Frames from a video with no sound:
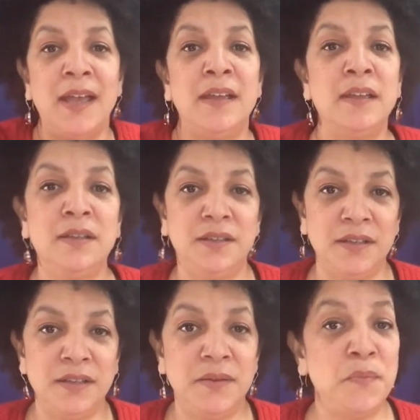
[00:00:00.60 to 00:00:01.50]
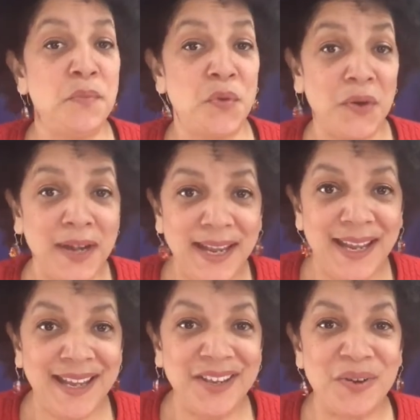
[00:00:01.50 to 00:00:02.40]
Good
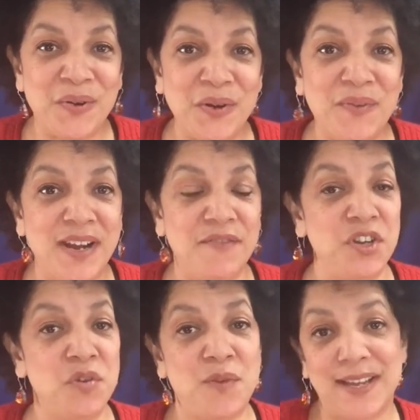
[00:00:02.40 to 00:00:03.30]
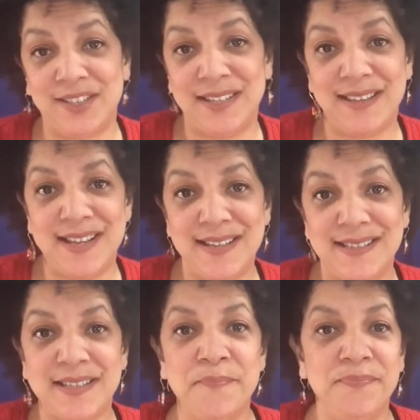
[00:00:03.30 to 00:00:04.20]
morning, or whenever you're watching
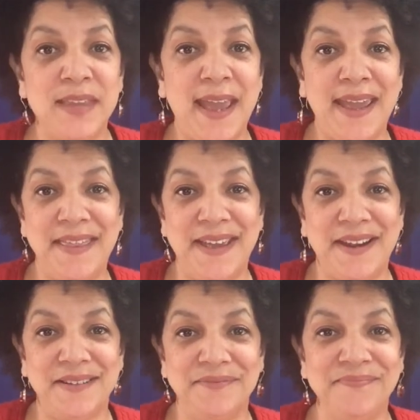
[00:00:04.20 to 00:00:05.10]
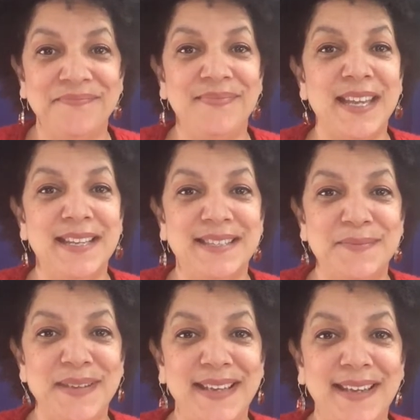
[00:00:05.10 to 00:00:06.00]
this. Hey there, it's
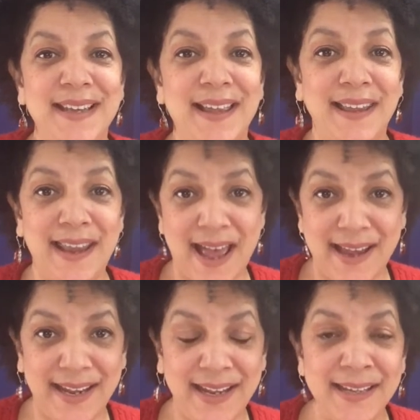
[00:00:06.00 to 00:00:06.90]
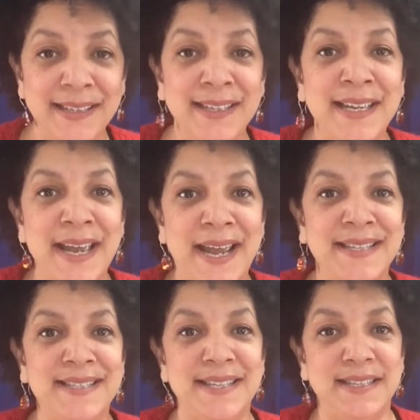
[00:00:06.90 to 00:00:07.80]
me, Lottie,
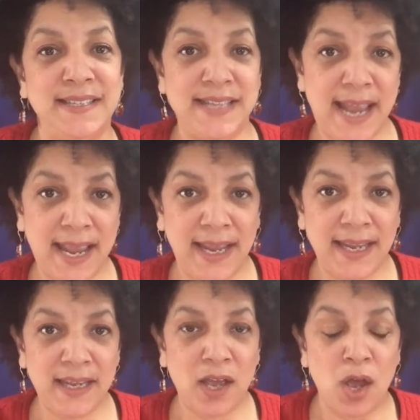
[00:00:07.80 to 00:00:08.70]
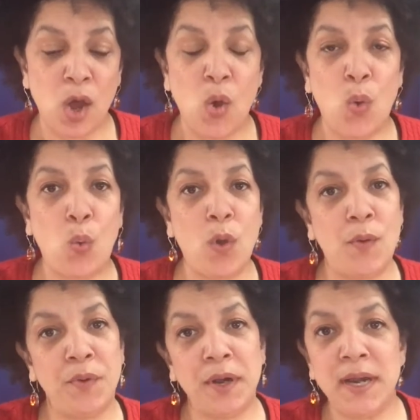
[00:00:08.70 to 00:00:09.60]
and today what
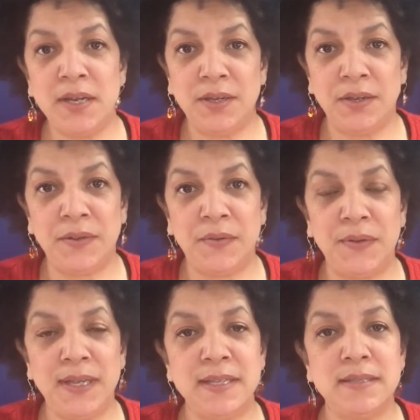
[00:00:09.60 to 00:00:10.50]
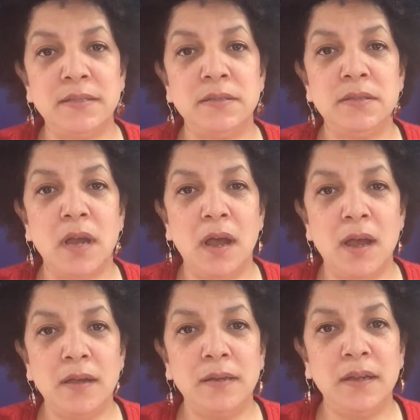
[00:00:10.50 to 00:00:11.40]
we're going to do is
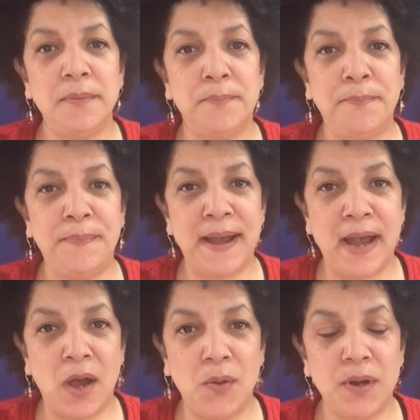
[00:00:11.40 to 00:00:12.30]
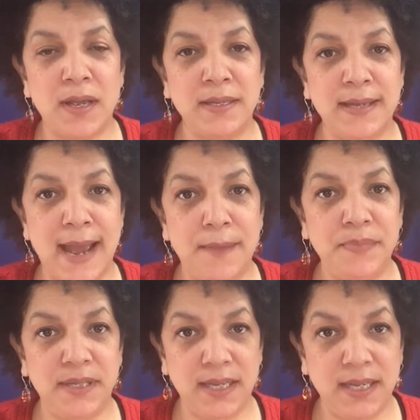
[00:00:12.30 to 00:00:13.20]
talk about
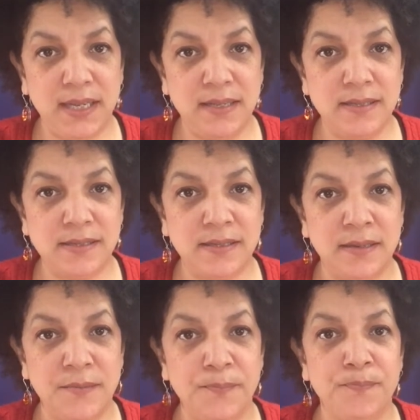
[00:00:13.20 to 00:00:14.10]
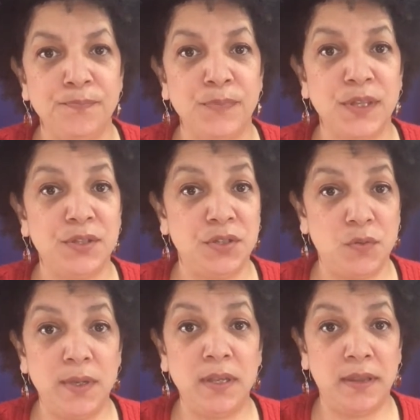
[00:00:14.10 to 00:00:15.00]
adoptees
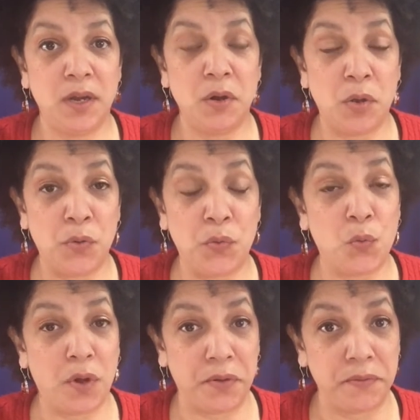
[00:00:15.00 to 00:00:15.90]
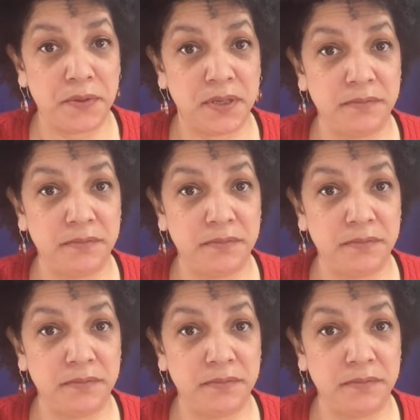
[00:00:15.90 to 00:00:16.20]
doing their own work.